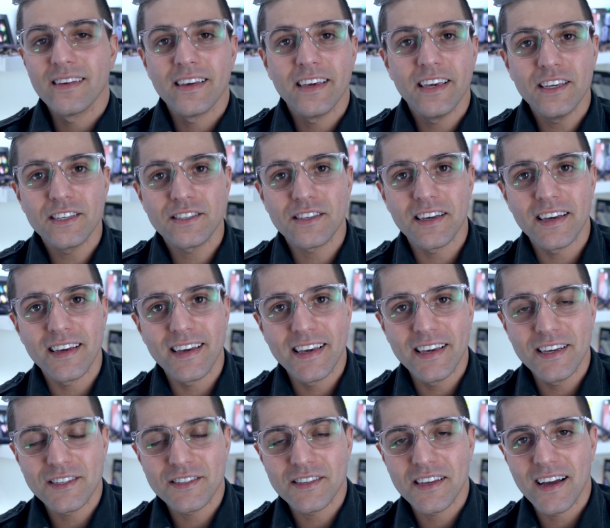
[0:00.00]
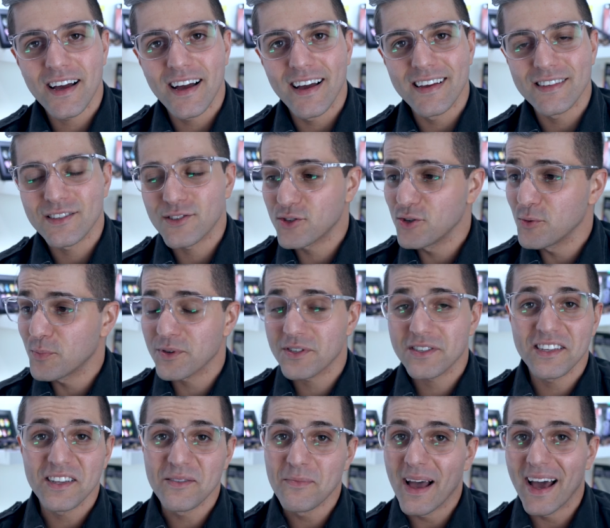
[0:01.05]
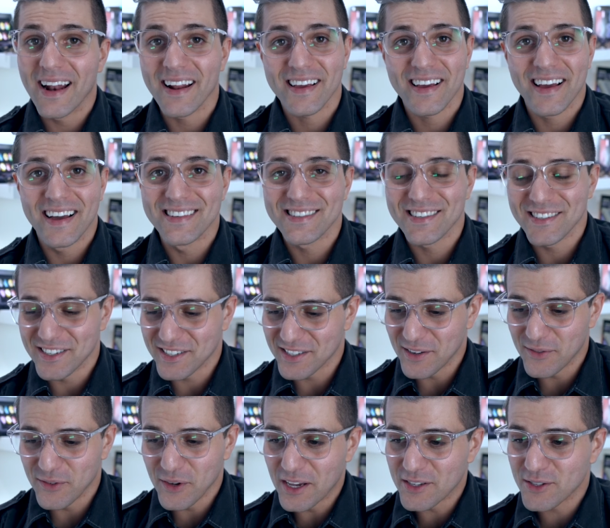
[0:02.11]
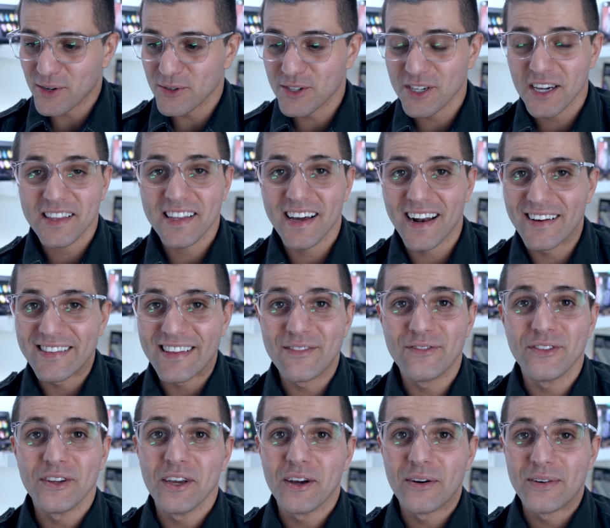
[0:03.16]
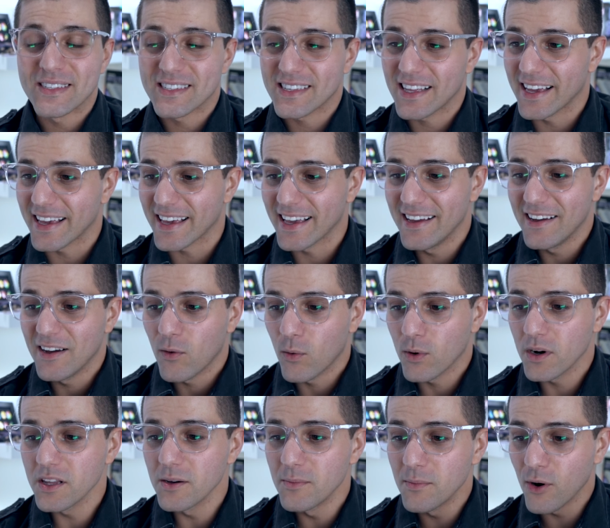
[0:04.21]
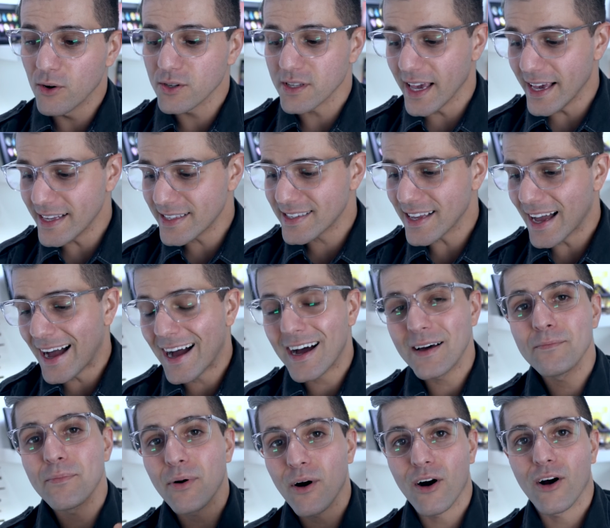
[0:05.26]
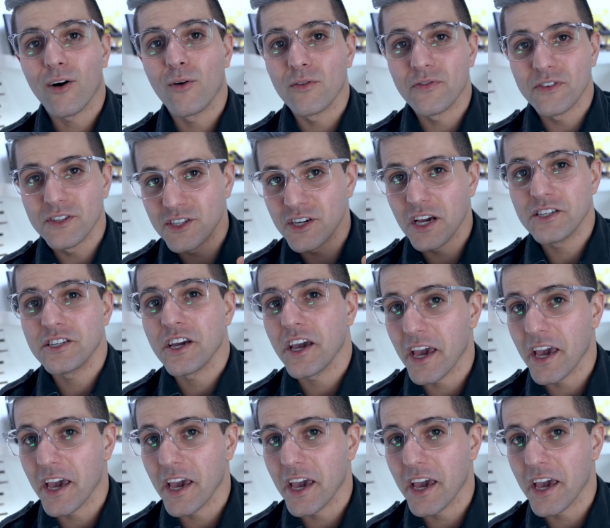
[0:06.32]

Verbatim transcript: he's he's uh it's super cinematic guys just if you guys go check that out that video is like one of the most it's on par with a jj